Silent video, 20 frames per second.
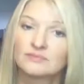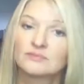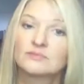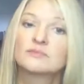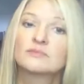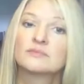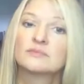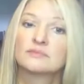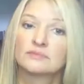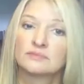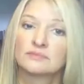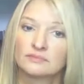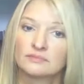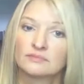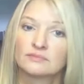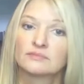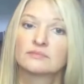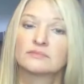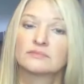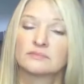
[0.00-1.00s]
and
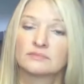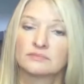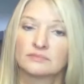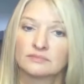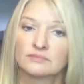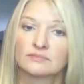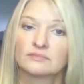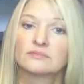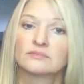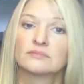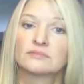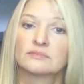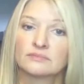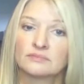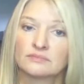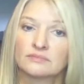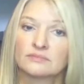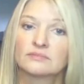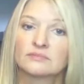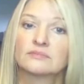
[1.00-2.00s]
CRMs to be able
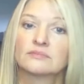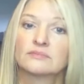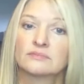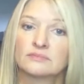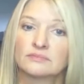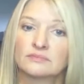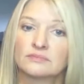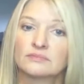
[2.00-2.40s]
to, for them to